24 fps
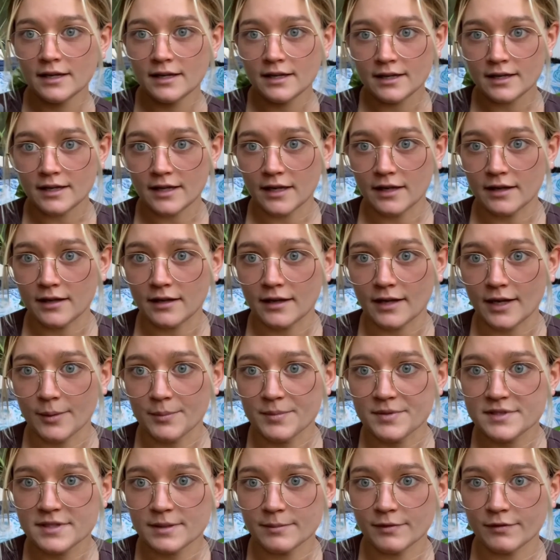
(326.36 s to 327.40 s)
it
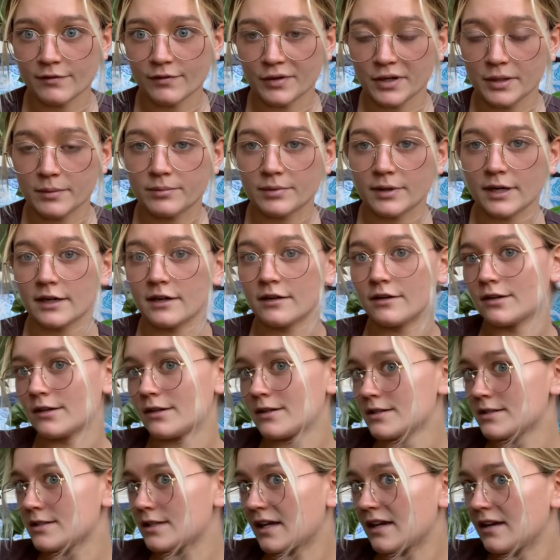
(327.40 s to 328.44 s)
helps them avoid
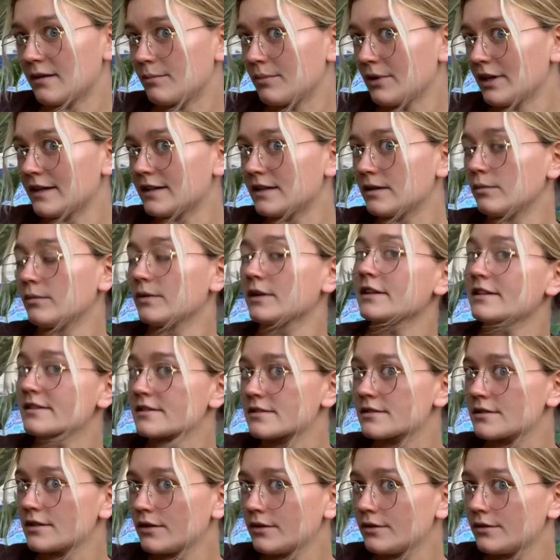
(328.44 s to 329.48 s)
predators. They blend in with the
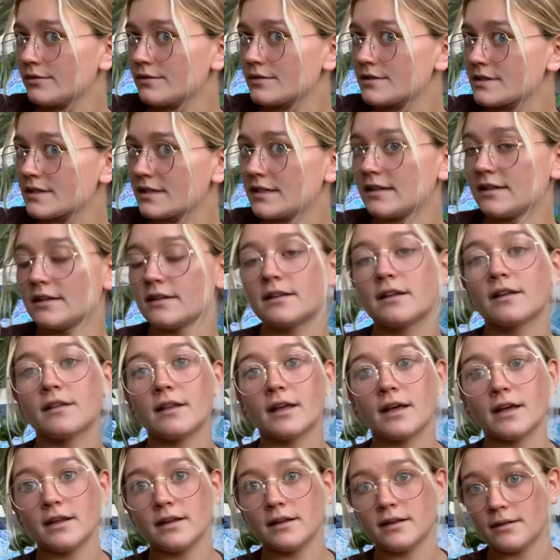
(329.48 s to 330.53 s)
stones and
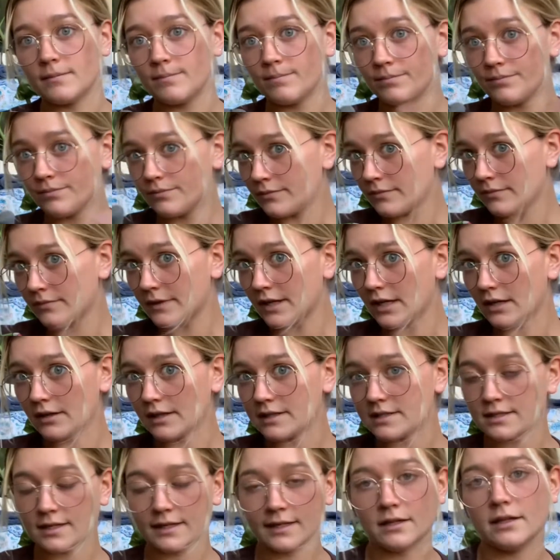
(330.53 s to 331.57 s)
then they're
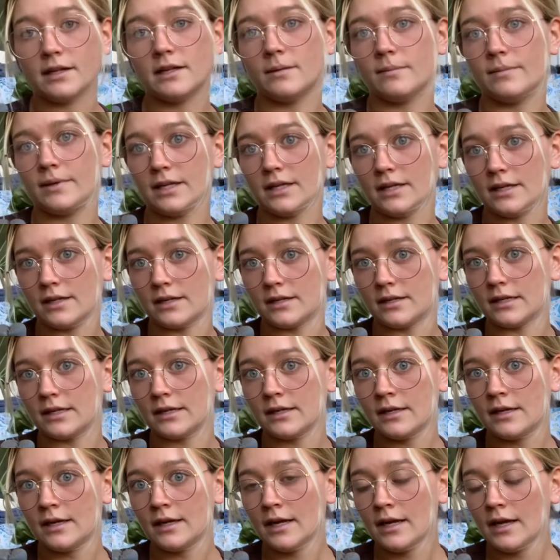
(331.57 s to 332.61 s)
less likely to be eaten.
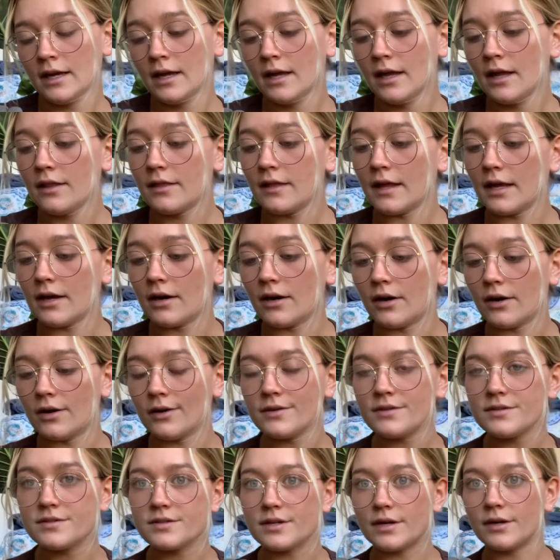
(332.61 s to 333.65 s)
They
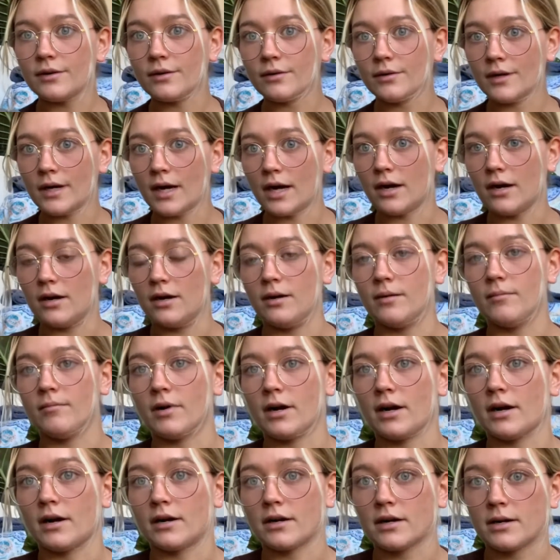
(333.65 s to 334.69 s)
also
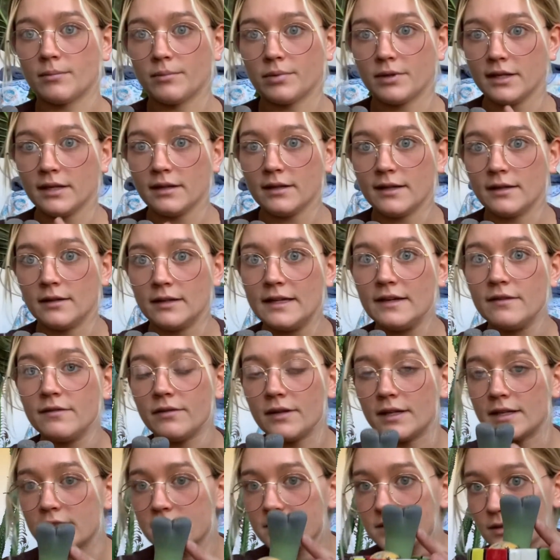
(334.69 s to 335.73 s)
are completely
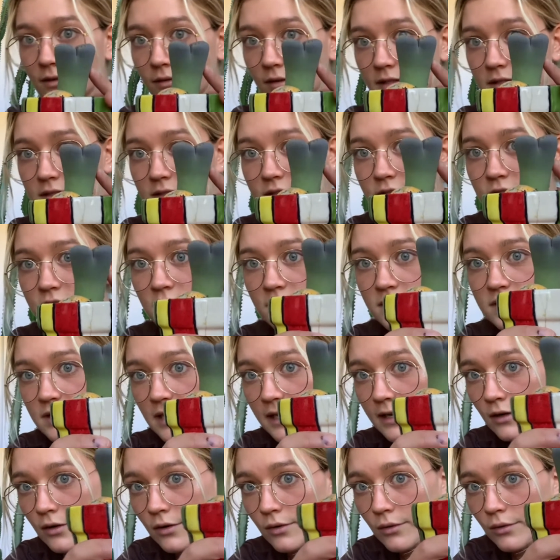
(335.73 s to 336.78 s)
leafless, so this is just a
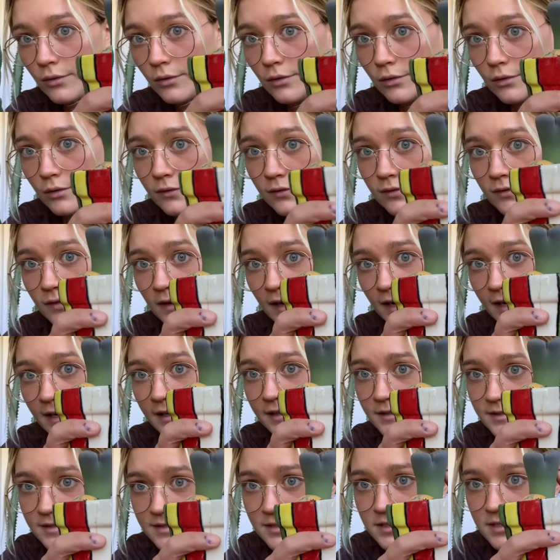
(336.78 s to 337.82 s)
whole fat
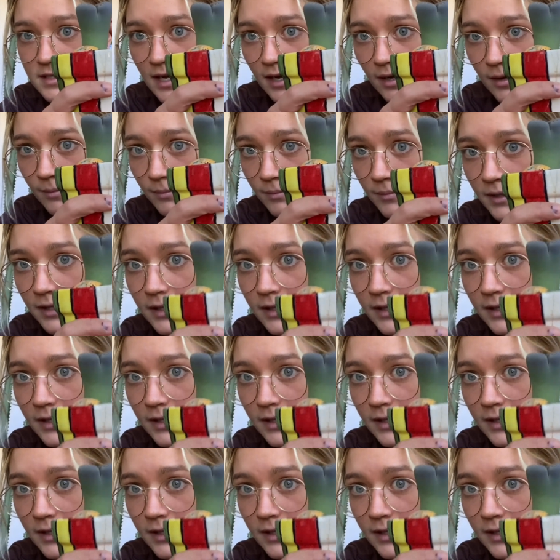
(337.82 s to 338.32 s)
stem,